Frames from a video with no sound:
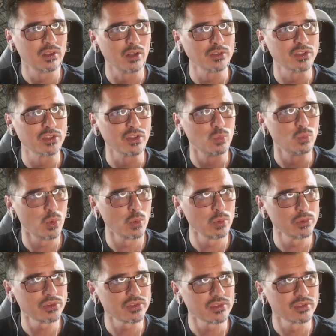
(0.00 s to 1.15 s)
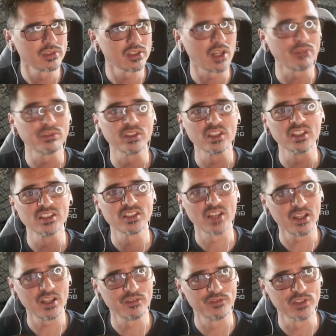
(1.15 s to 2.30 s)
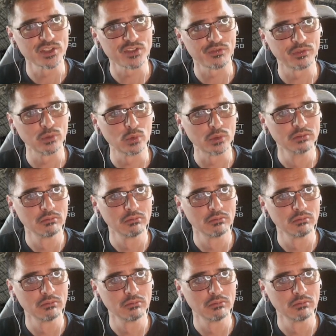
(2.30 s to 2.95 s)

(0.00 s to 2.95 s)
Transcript: onto the walls, covering the entire first floor.